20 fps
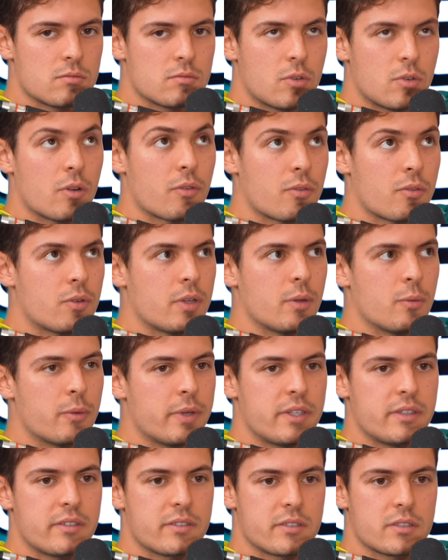well, three
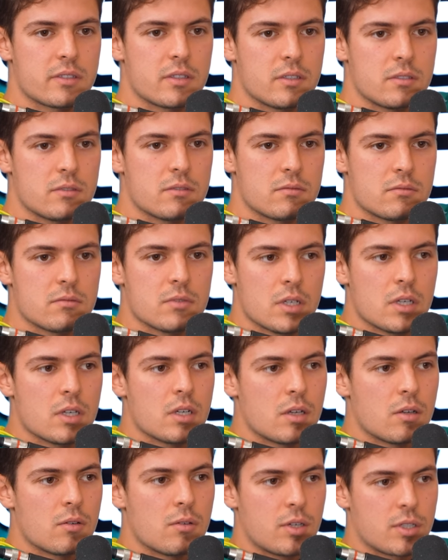wins and
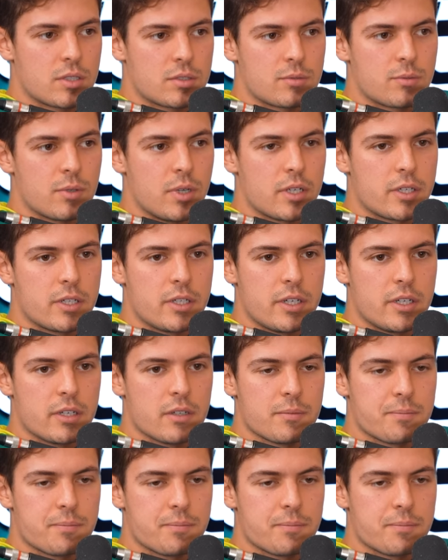was really good year.